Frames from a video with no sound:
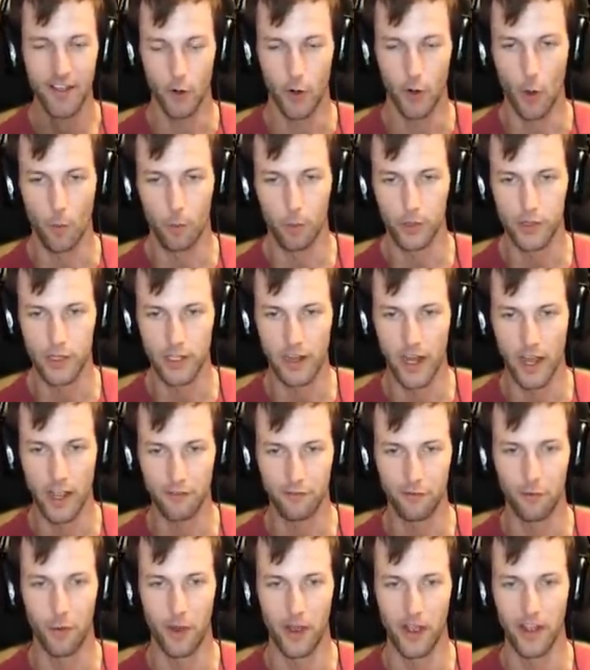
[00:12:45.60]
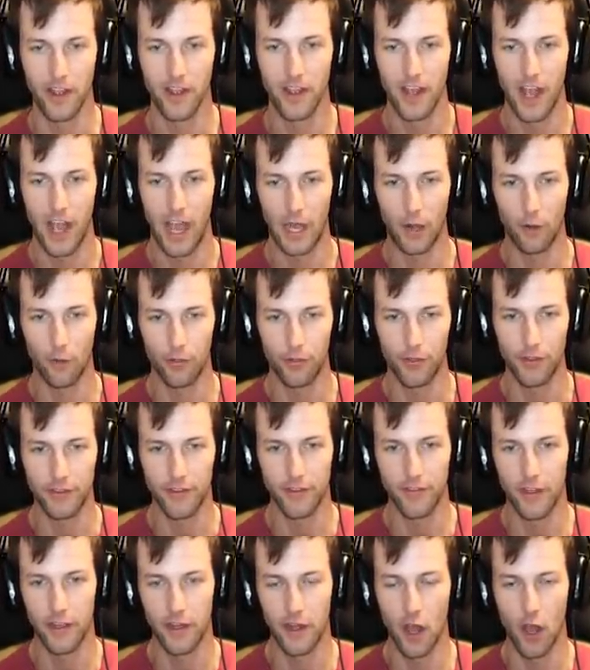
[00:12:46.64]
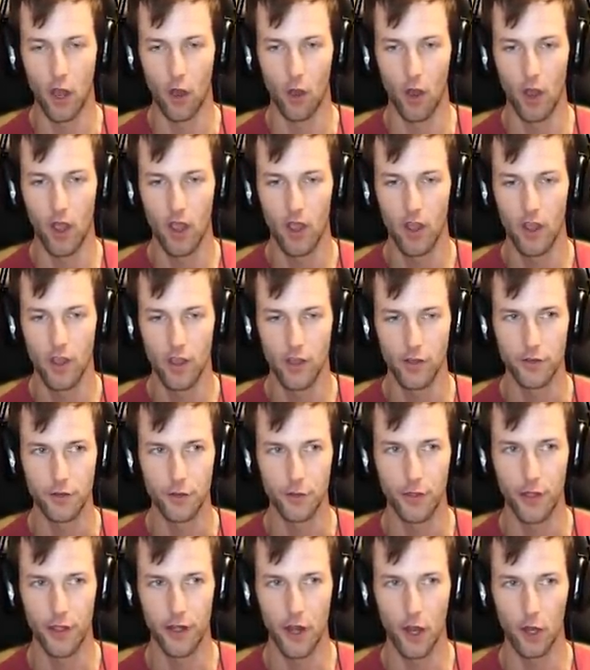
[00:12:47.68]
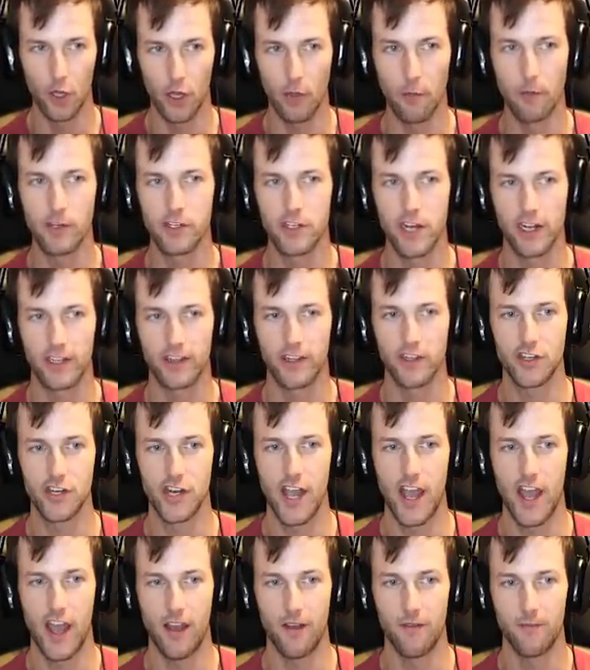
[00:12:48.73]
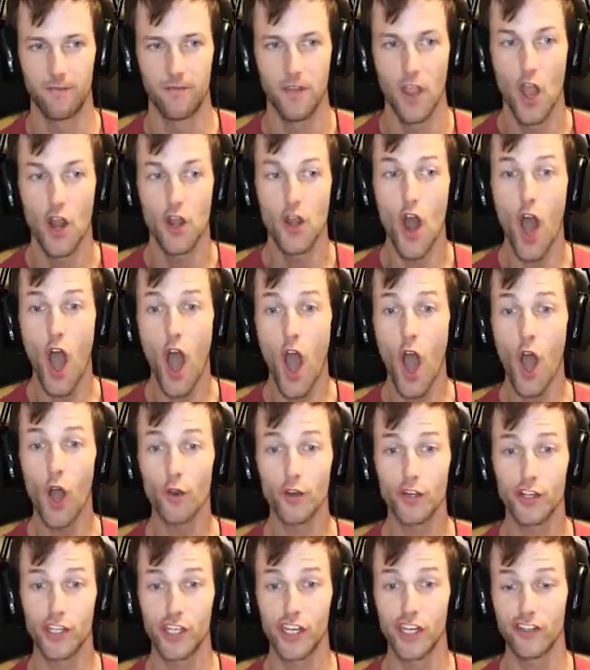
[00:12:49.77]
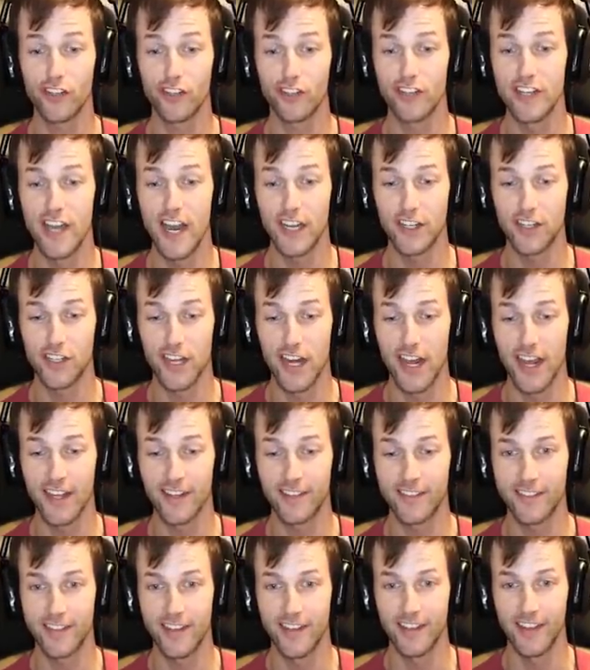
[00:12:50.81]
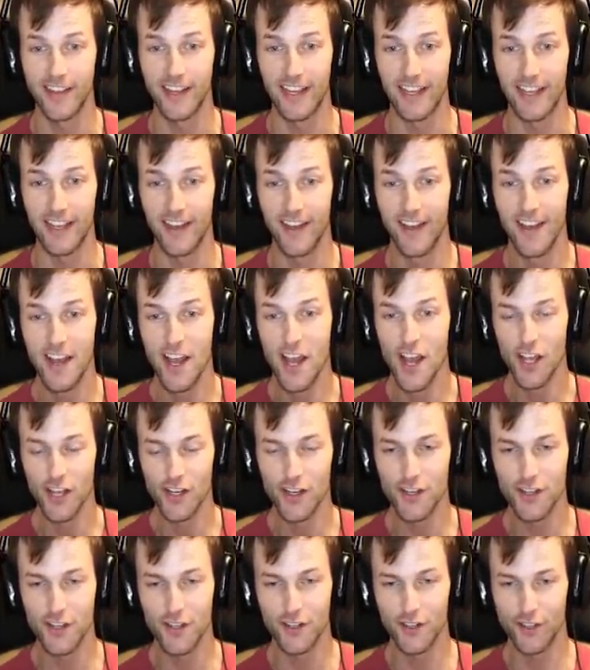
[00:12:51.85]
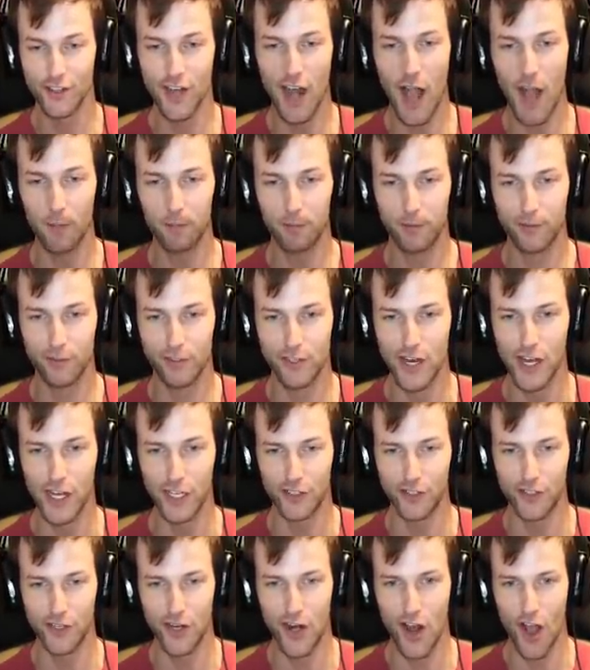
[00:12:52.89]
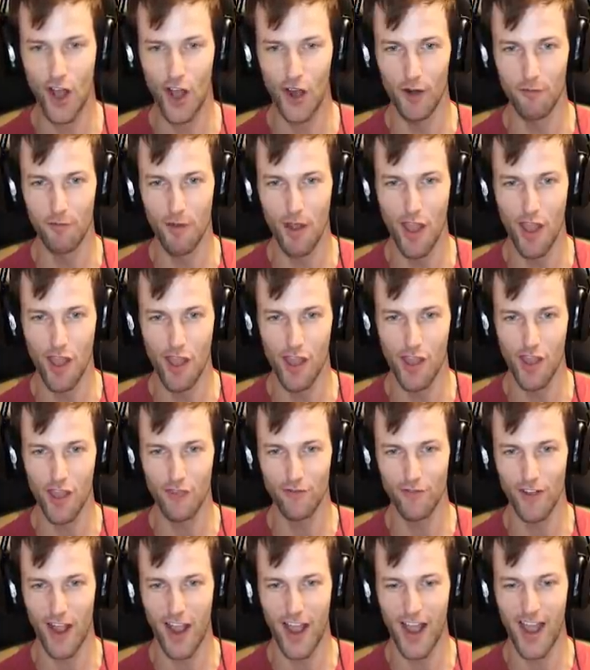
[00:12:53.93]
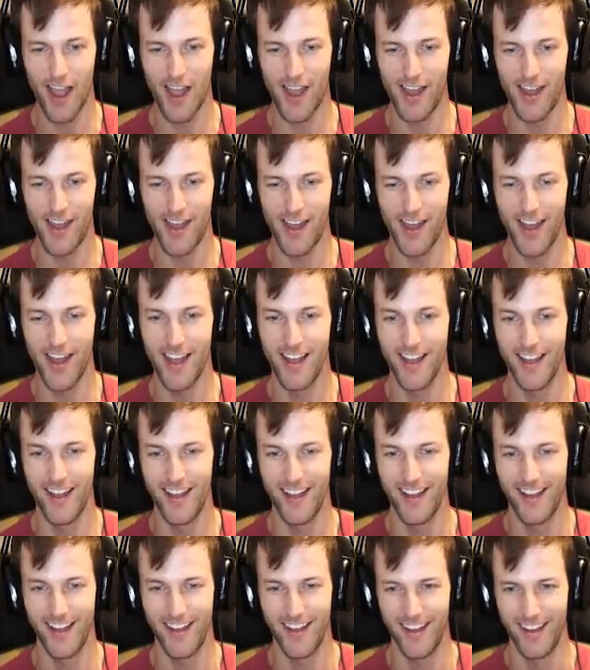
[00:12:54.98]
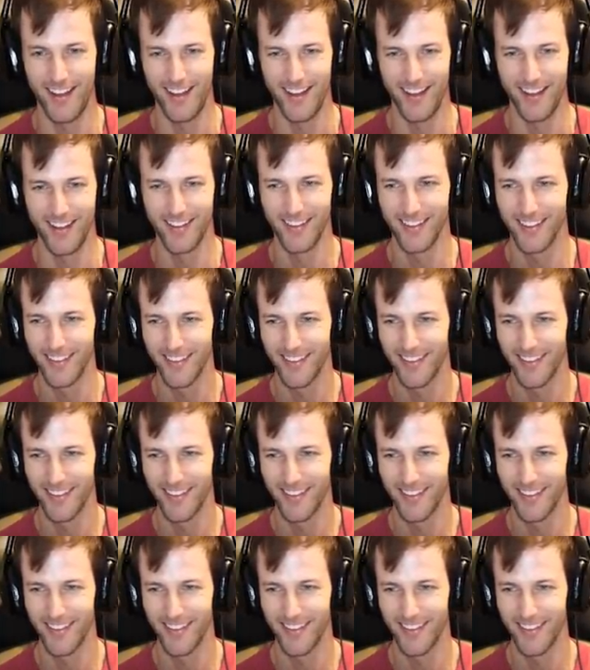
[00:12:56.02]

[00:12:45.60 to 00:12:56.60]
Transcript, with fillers: Oh no, put the knife away. I don't think that they know. Do they know? Let me check the chat. No, she snitched instantly. Stop snitching on me. Ah!